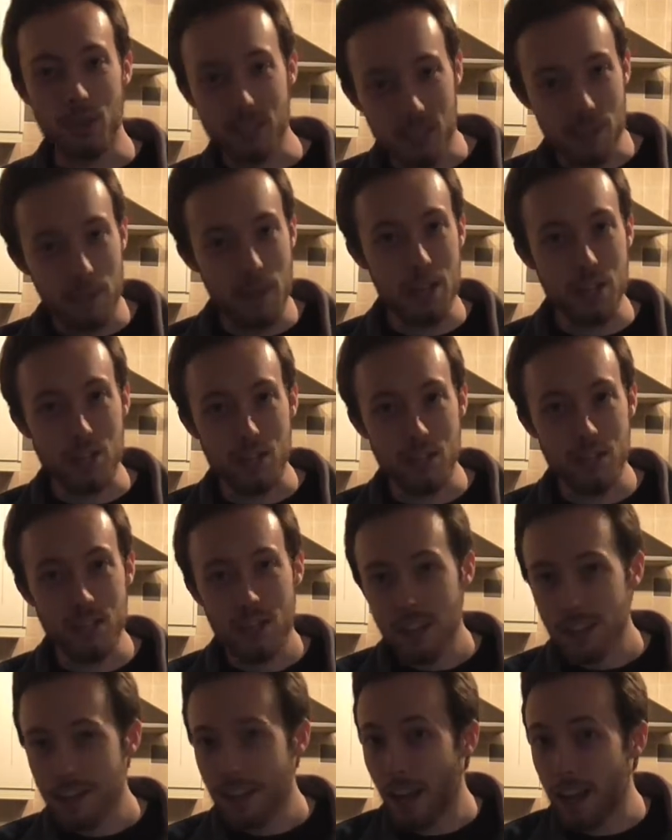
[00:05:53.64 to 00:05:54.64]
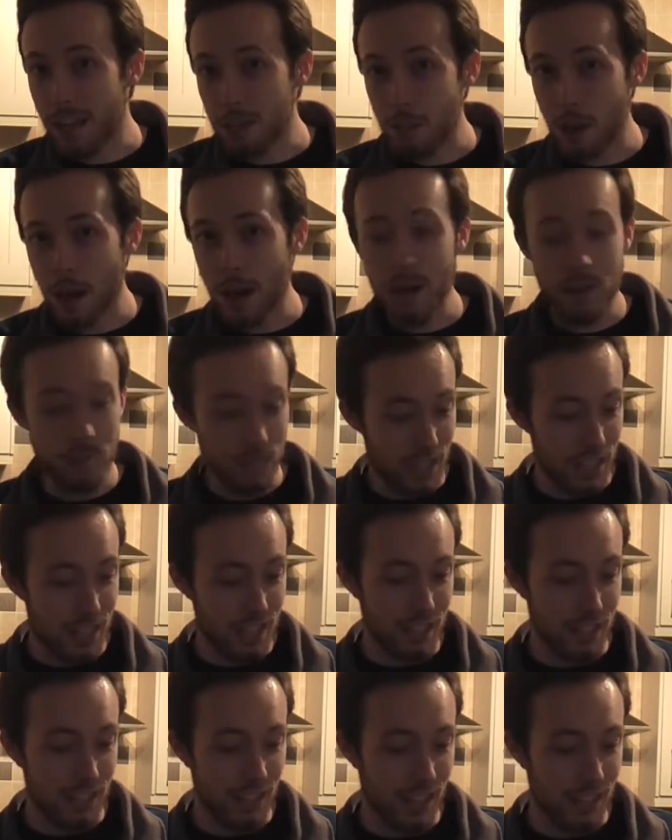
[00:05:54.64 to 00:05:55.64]
so as I mentioned, next part
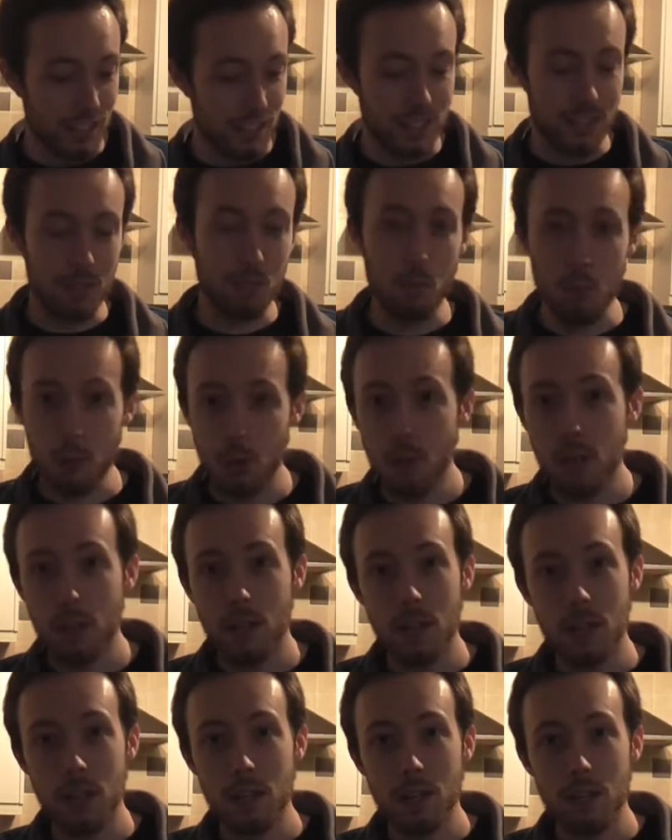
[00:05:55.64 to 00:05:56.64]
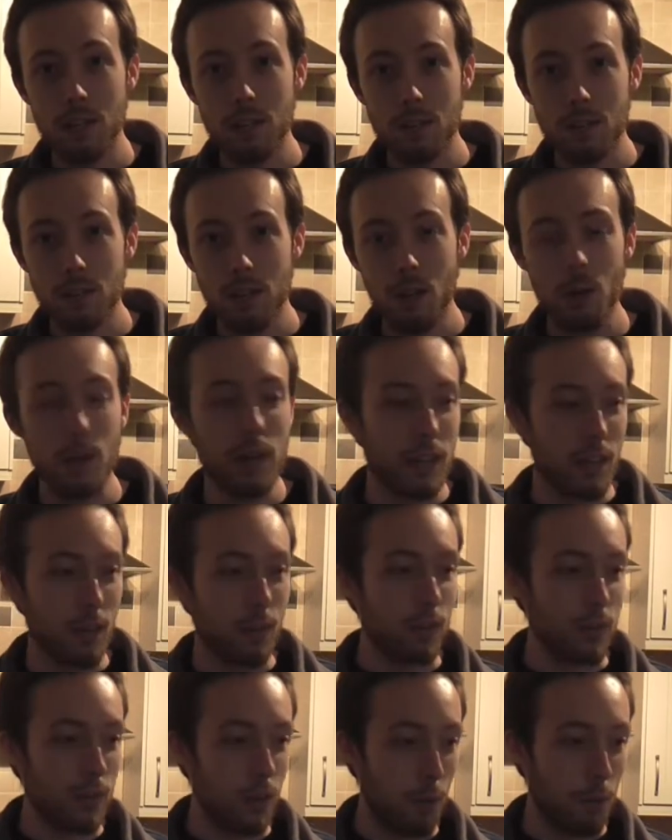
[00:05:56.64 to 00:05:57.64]
is nice and simple. Oh wait,
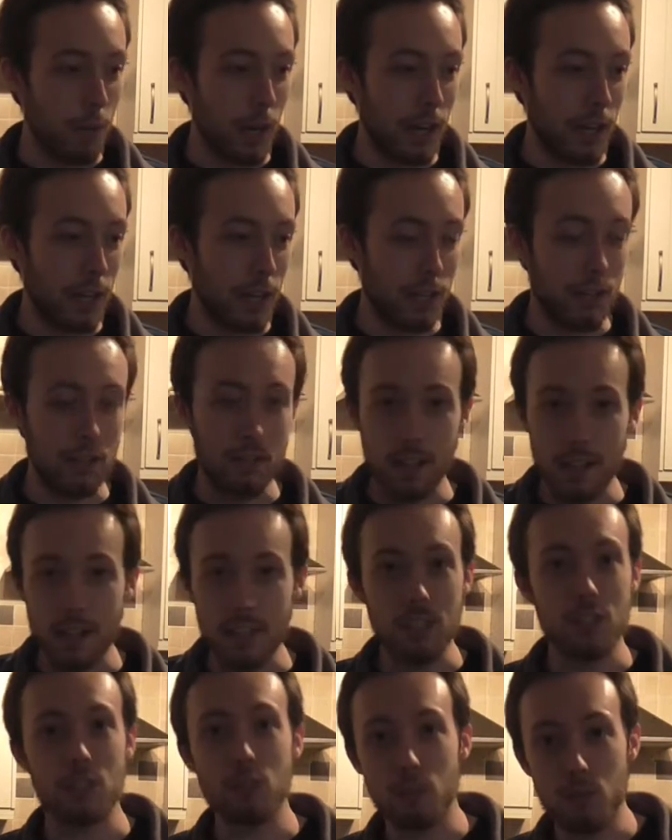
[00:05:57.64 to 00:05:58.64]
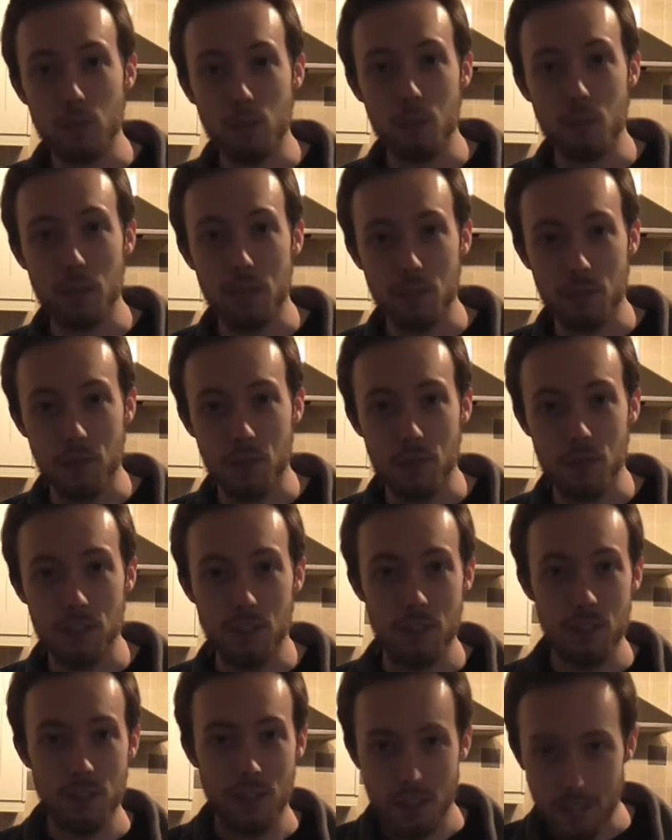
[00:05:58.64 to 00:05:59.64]
no, it's not painting. I need to do the other bits
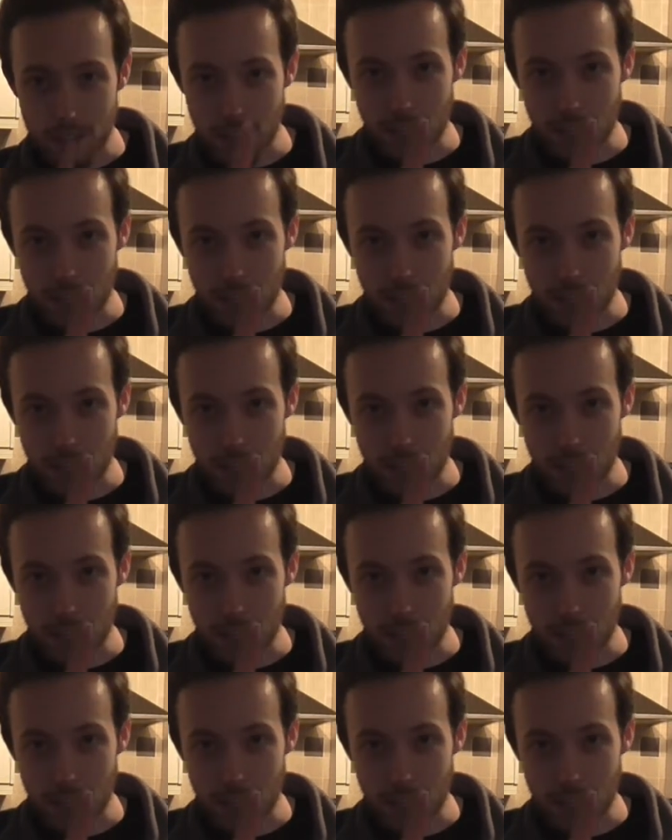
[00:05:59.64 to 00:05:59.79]
first.